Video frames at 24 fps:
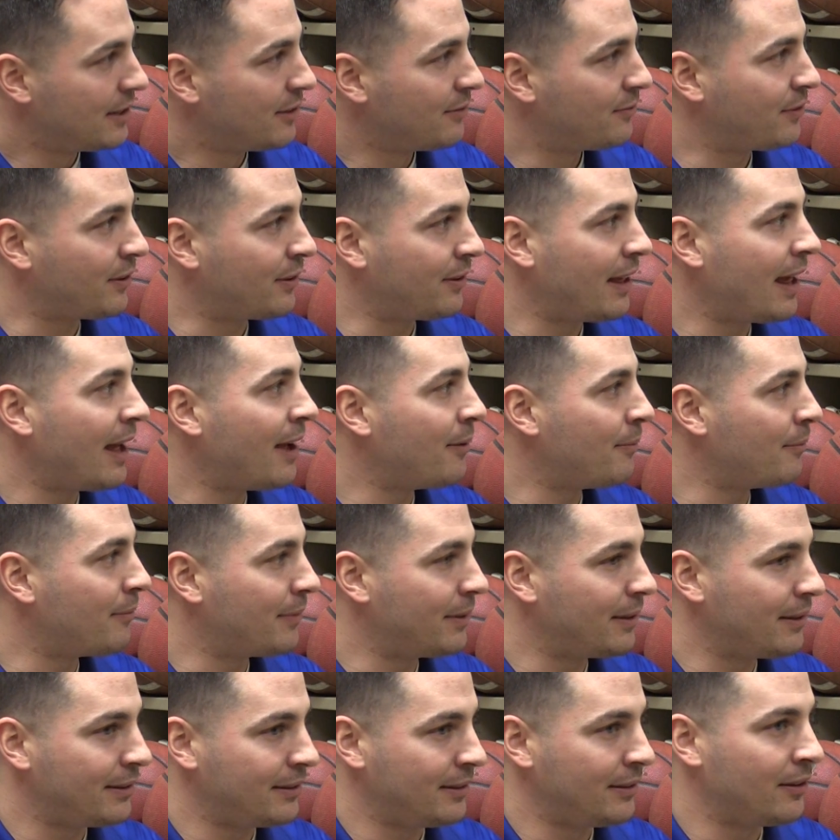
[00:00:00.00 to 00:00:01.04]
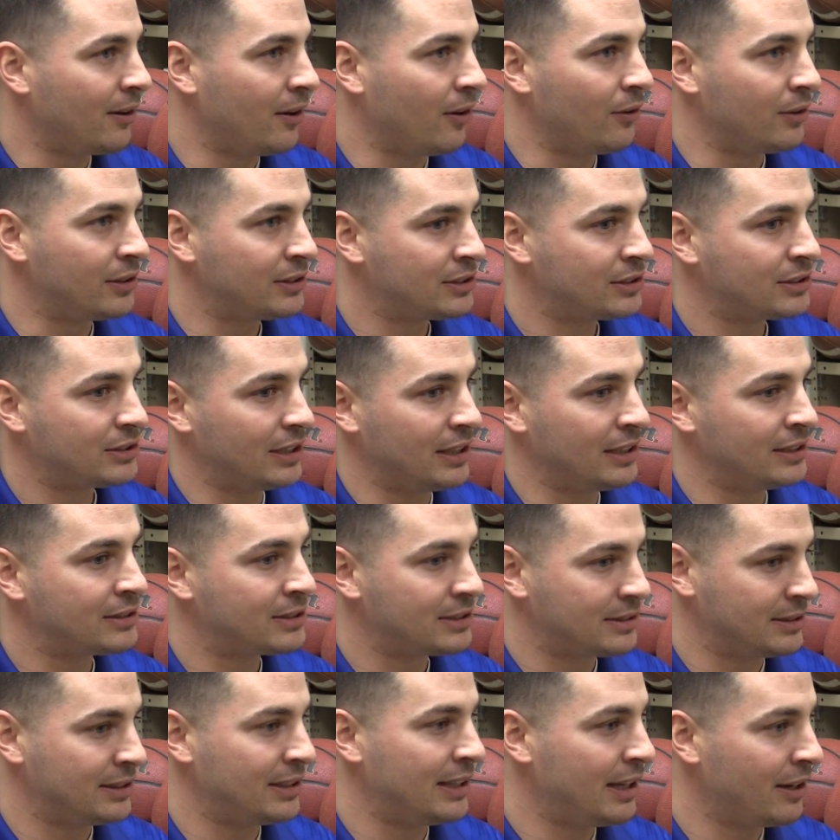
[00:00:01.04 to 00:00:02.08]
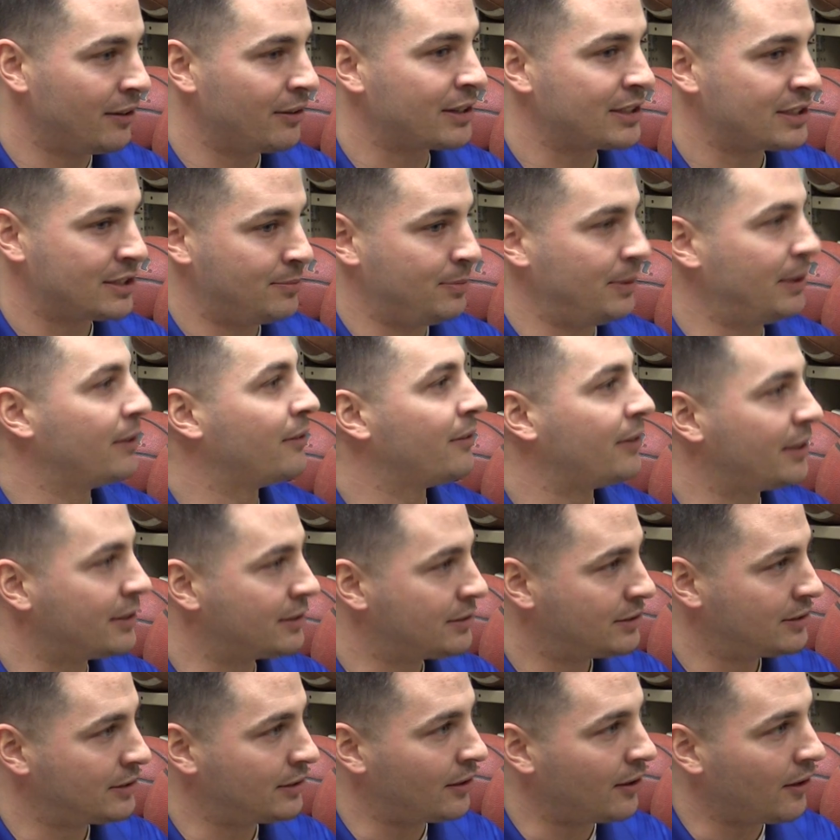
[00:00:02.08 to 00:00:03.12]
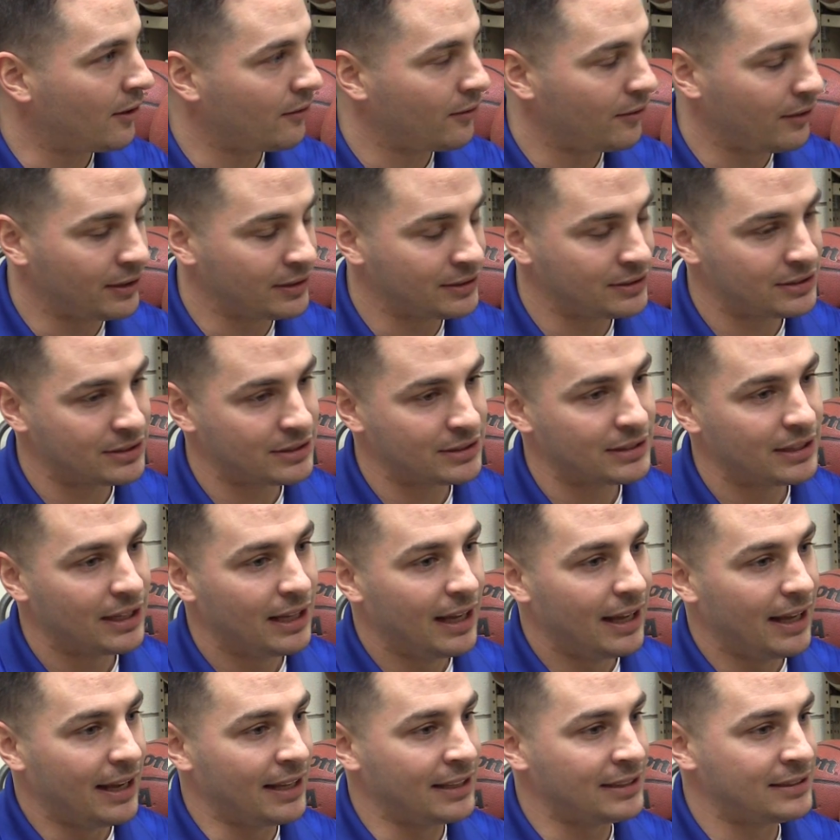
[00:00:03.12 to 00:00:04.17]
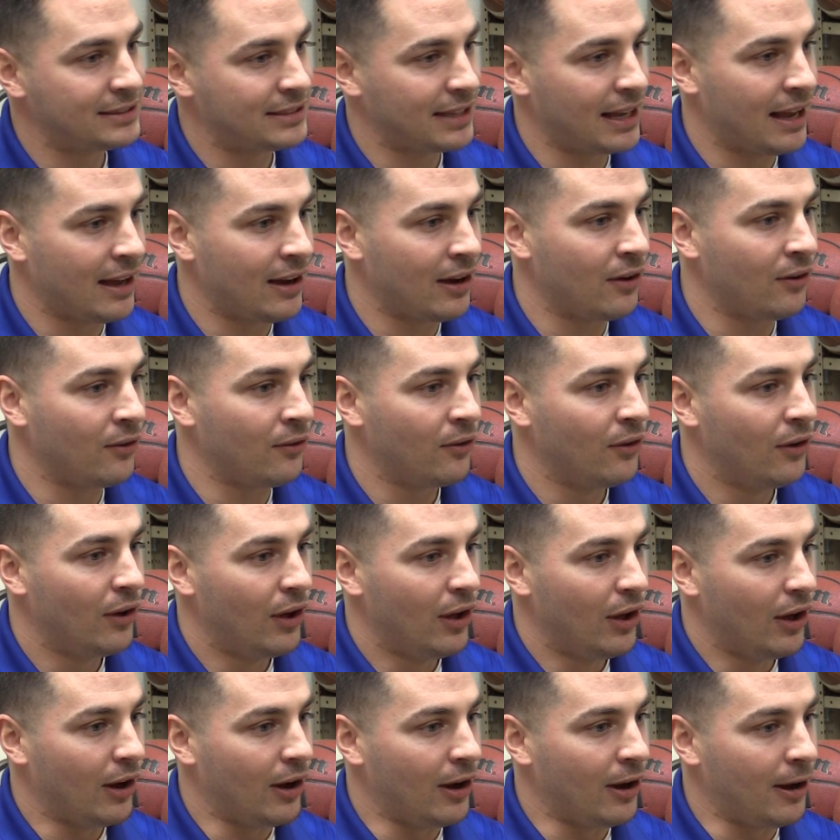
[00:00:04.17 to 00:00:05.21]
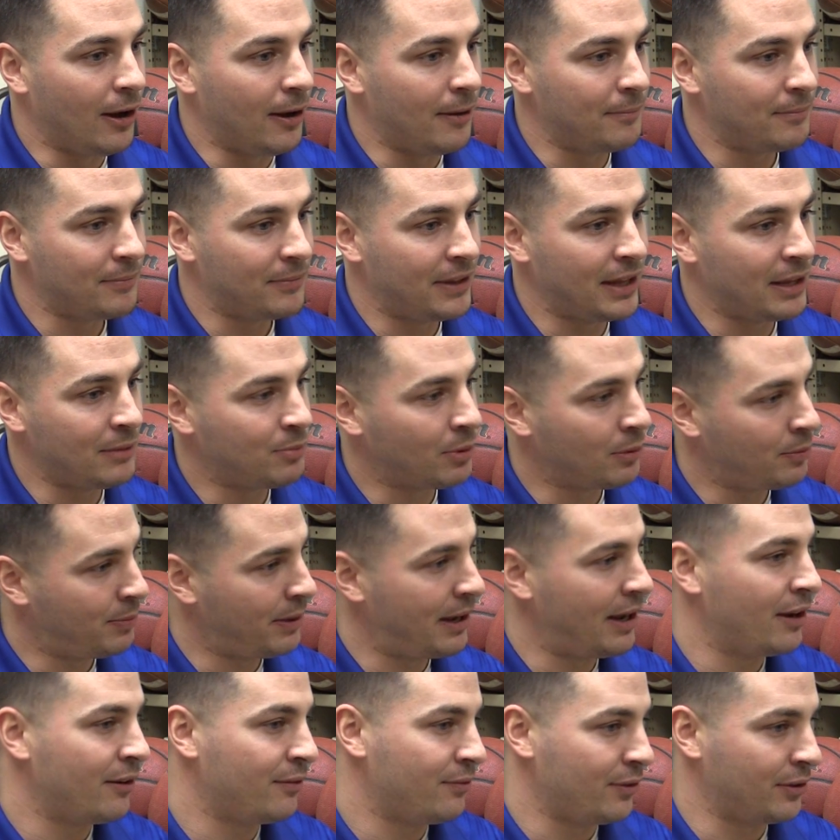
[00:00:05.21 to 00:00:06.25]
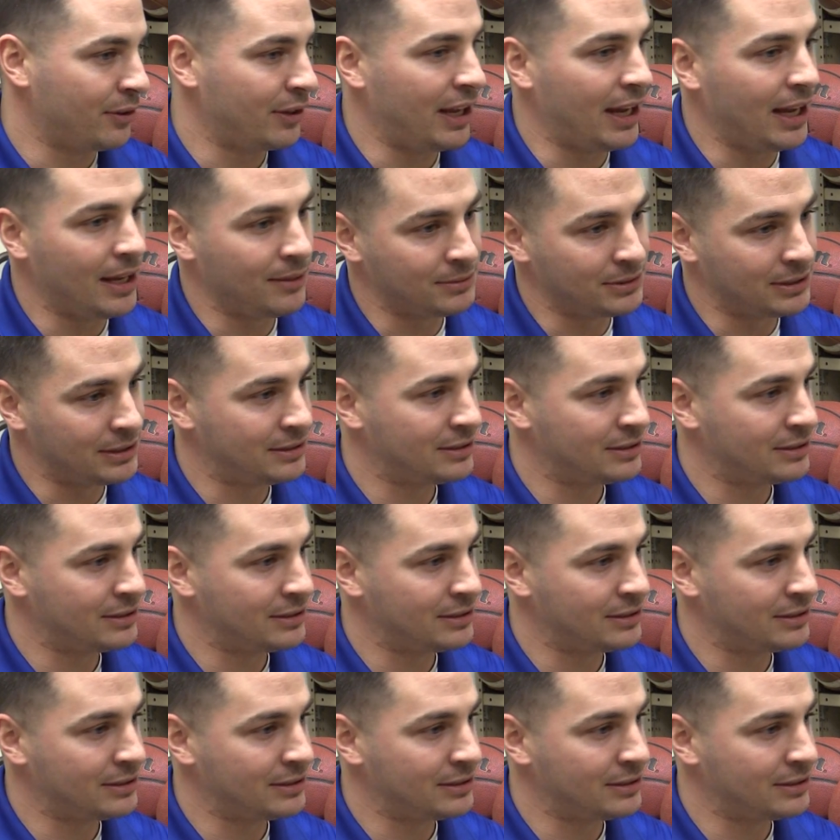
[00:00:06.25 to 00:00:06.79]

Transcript: for them you know it's it's their experience you know it's it's how um, they prepare for games.